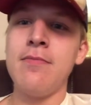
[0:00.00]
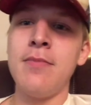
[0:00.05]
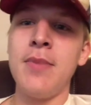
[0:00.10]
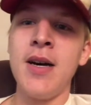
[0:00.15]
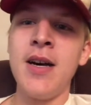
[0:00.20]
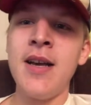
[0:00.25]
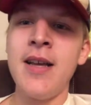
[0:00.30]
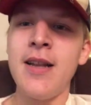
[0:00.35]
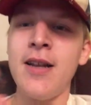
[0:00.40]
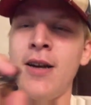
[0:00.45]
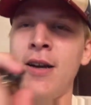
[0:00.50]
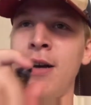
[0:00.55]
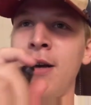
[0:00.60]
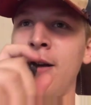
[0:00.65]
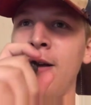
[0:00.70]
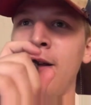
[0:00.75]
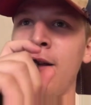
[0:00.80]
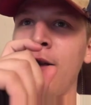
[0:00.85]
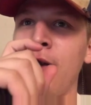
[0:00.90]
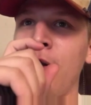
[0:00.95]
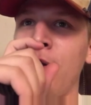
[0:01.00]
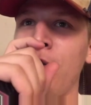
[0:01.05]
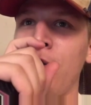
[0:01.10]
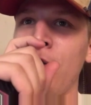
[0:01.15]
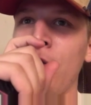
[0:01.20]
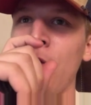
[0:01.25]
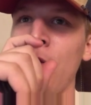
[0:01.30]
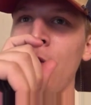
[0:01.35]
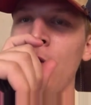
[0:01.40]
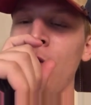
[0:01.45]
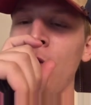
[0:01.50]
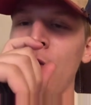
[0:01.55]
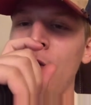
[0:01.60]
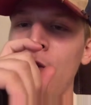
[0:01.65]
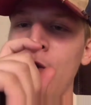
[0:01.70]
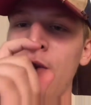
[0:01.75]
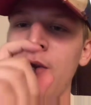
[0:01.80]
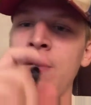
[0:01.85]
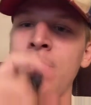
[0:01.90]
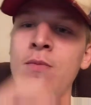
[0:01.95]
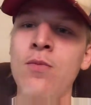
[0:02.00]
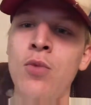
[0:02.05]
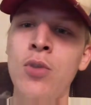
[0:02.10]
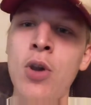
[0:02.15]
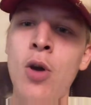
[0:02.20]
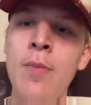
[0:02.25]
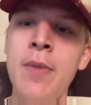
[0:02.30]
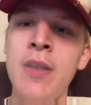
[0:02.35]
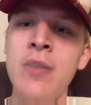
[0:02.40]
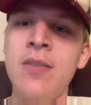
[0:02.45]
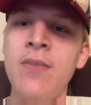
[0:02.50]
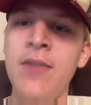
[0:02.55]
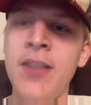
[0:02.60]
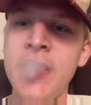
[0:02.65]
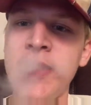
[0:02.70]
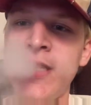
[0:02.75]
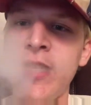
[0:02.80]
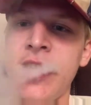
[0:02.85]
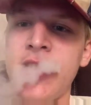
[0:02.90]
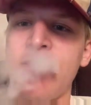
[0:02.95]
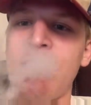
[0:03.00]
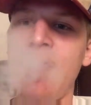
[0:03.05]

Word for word: But uh, we're gonna build the V6